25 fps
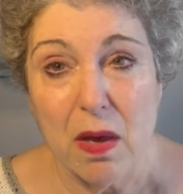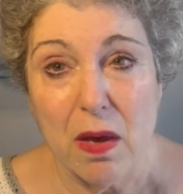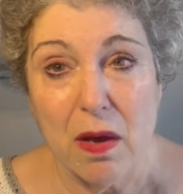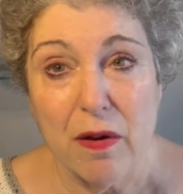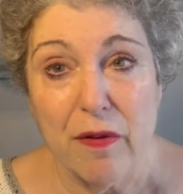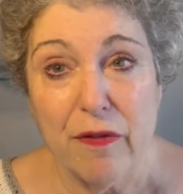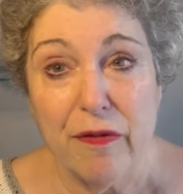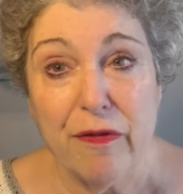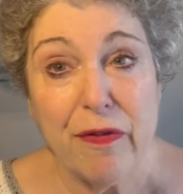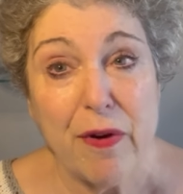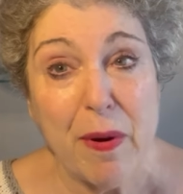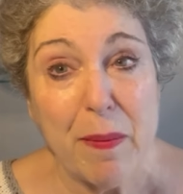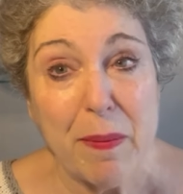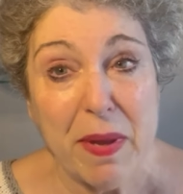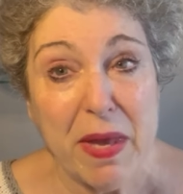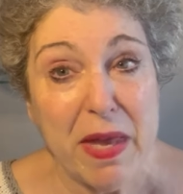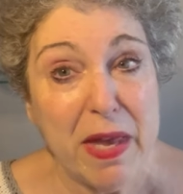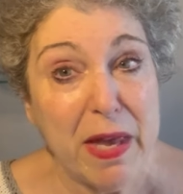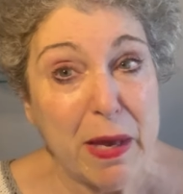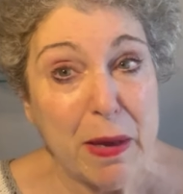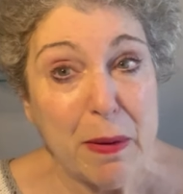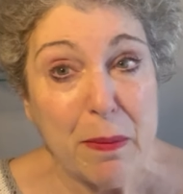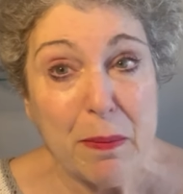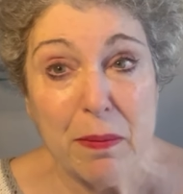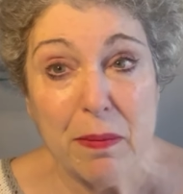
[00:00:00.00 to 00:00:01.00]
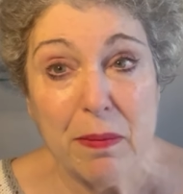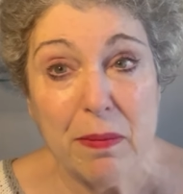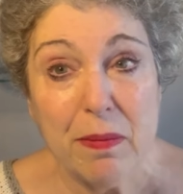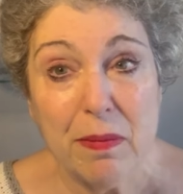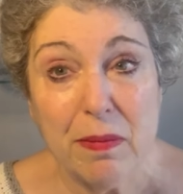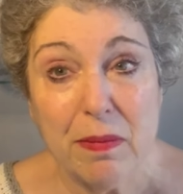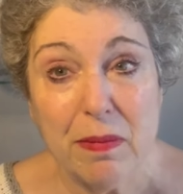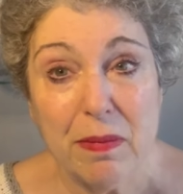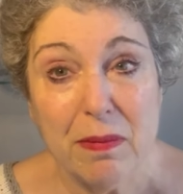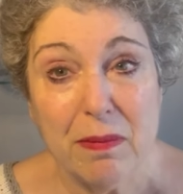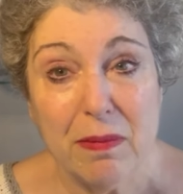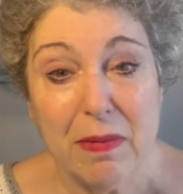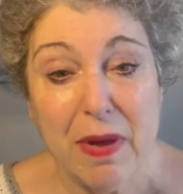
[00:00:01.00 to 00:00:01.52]
from him
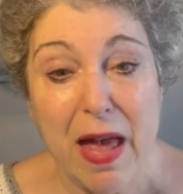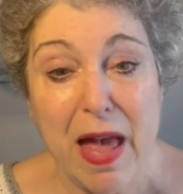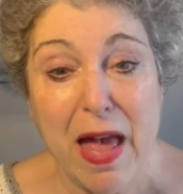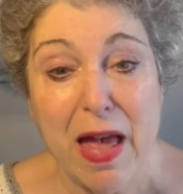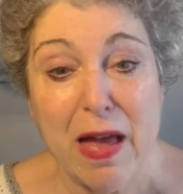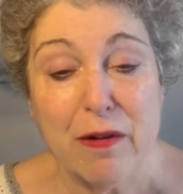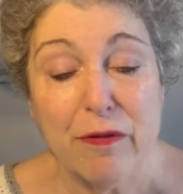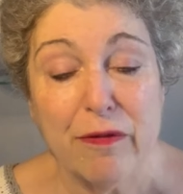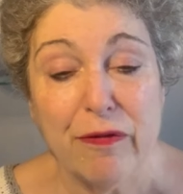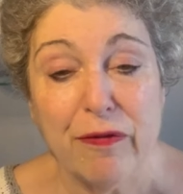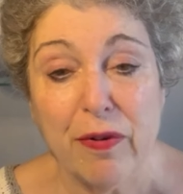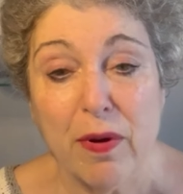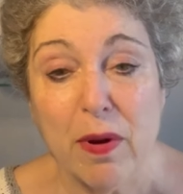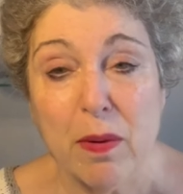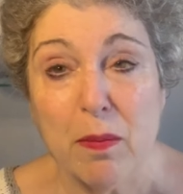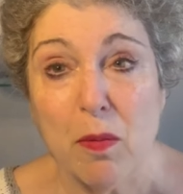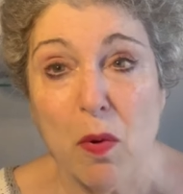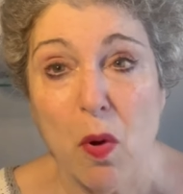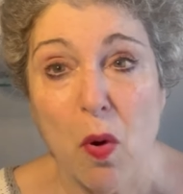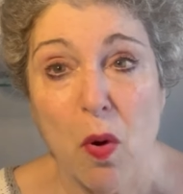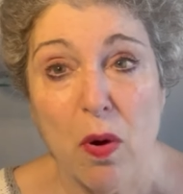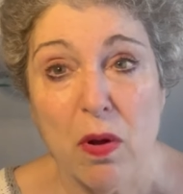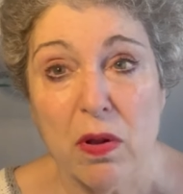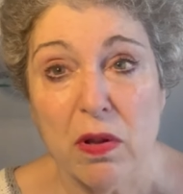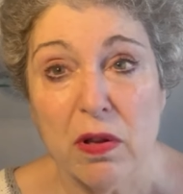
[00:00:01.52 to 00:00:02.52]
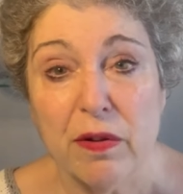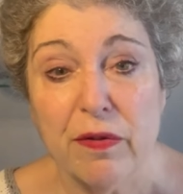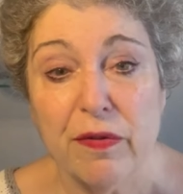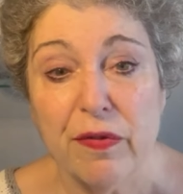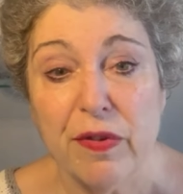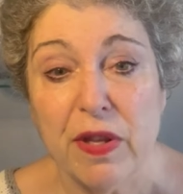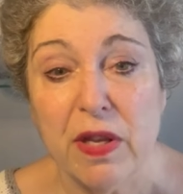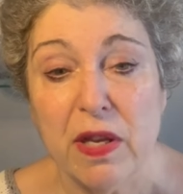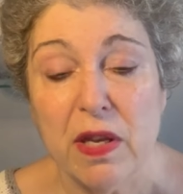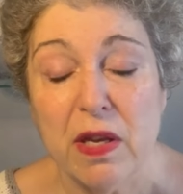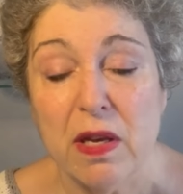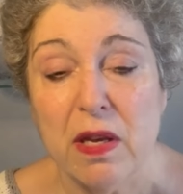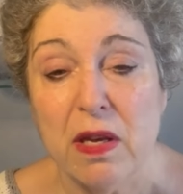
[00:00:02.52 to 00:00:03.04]
and from all of
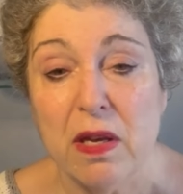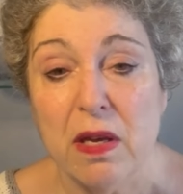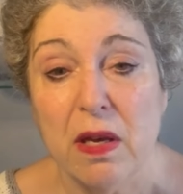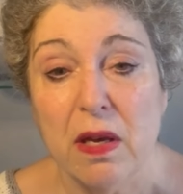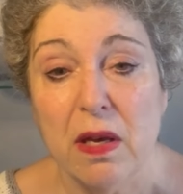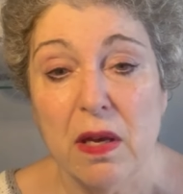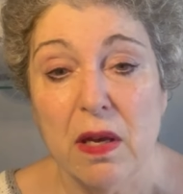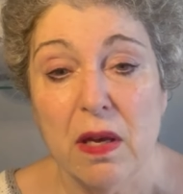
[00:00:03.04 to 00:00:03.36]
the